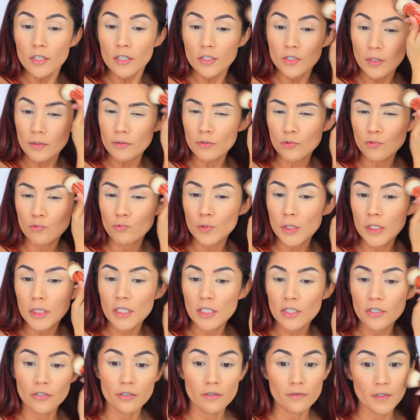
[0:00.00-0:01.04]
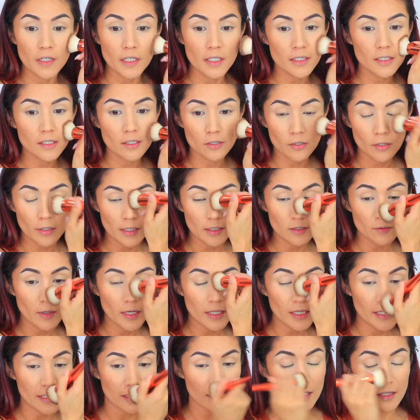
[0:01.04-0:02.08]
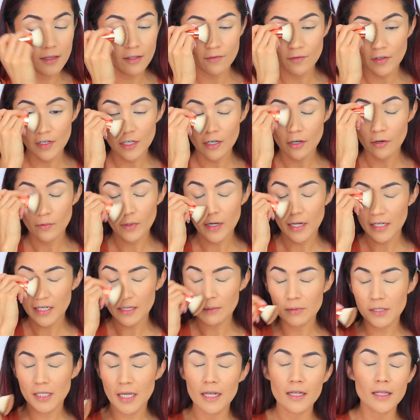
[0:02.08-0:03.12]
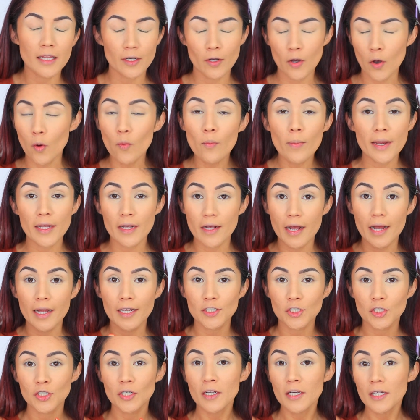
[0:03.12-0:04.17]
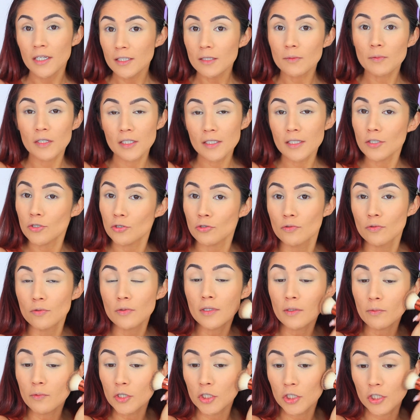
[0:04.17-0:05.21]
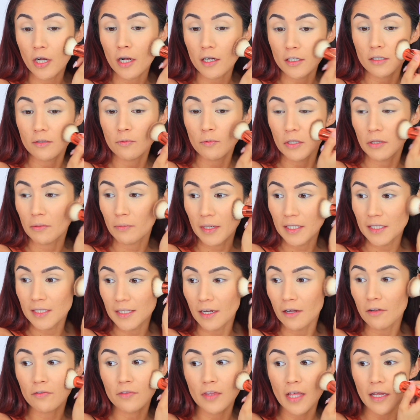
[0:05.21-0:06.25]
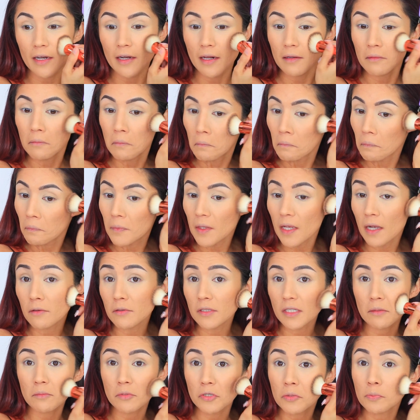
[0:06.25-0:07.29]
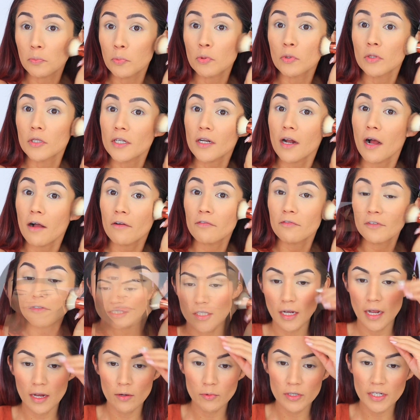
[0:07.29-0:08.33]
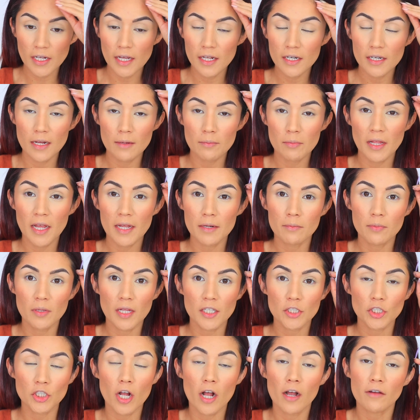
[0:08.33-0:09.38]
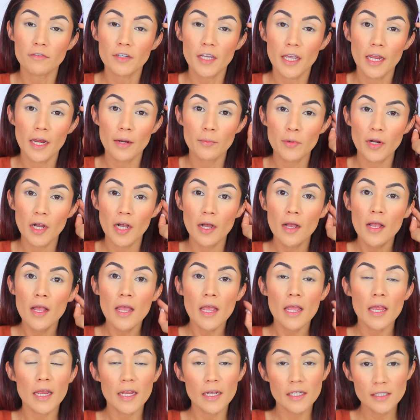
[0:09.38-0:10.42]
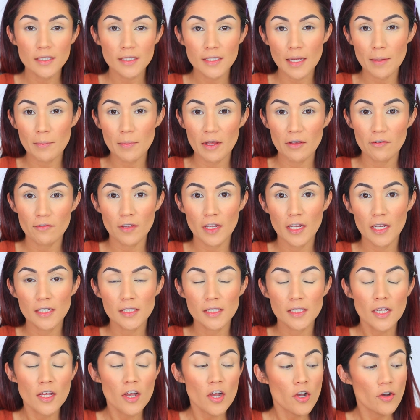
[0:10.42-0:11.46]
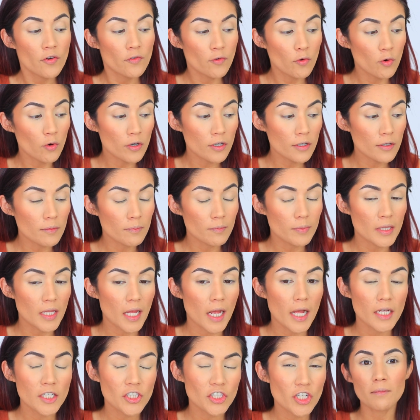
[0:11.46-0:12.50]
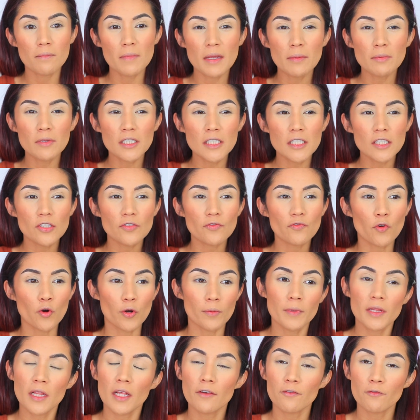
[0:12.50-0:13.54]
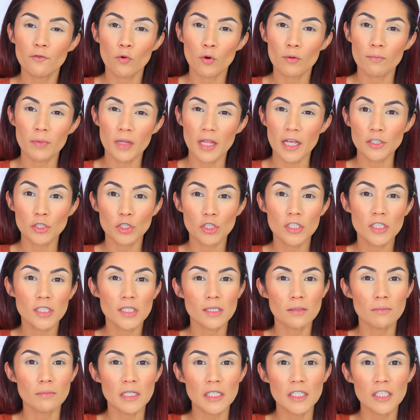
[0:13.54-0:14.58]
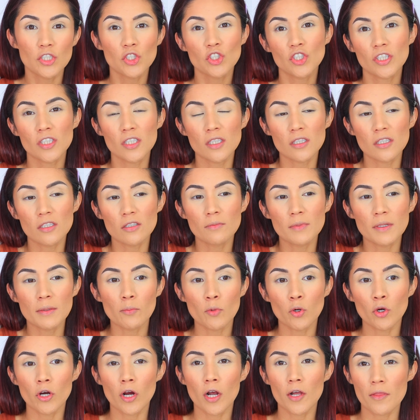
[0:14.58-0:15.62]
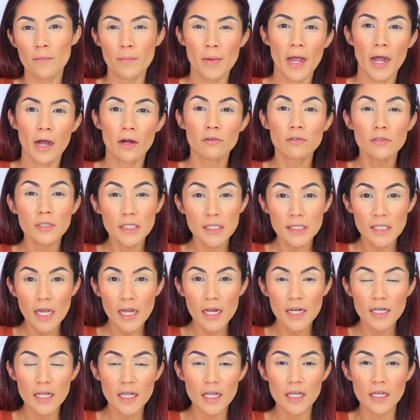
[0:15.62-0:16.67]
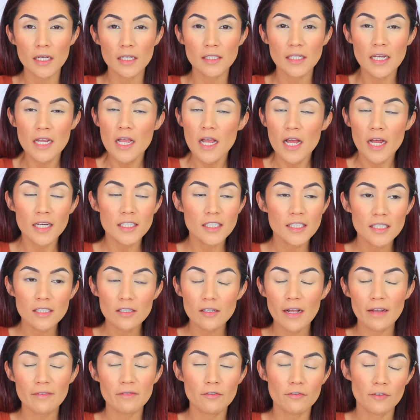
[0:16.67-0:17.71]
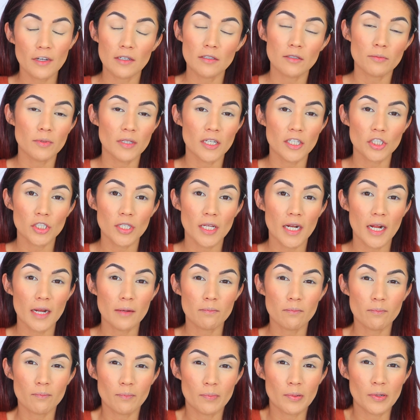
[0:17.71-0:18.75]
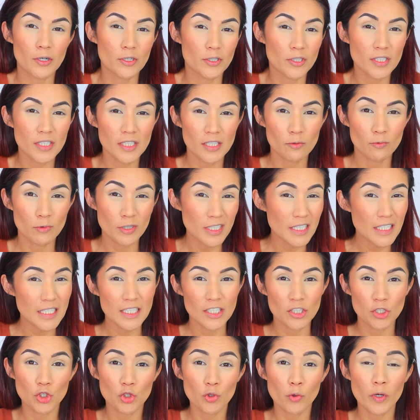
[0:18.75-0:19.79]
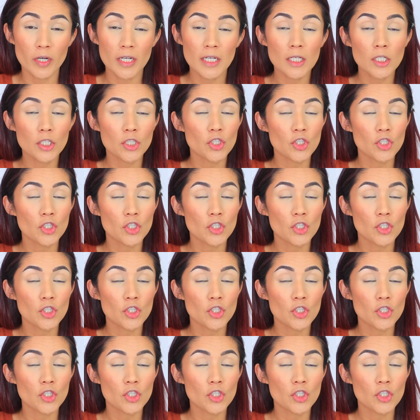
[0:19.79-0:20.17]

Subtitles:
So I was really nervous. So that's why, like, in the video when I kept saying like, oh my gosh, it's because I truly was shocked with myself that I was able to pull it off. I went ahead and I applied blush off camera and set my face. For blush, Maybelline's formula for blushes, to me, it's just a little bit more on the powdery side, and I still haven't found a blush that I personally really enjoy.